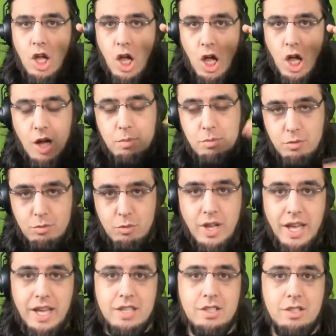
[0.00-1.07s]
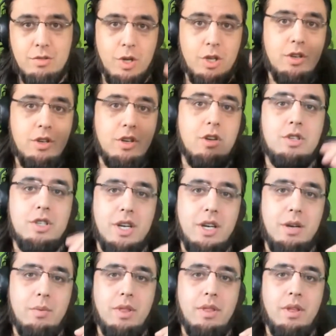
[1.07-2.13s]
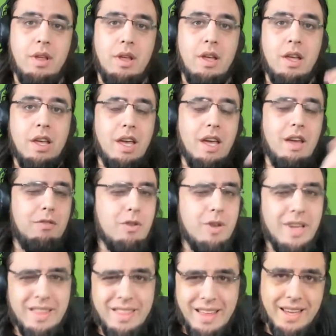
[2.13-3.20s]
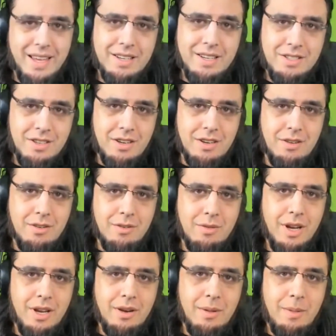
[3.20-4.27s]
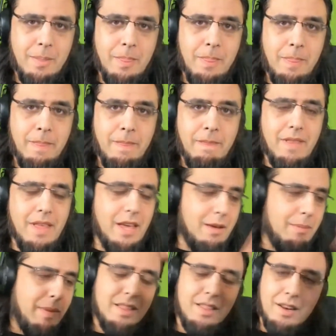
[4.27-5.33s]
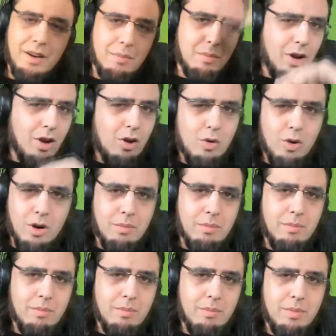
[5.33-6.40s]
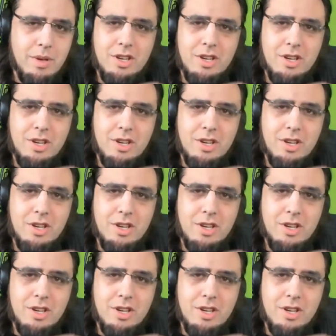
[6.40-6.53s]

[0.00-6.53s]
Optimal case is what you negotiate with. If you hit that Kickstarter, right, and you make the number lower because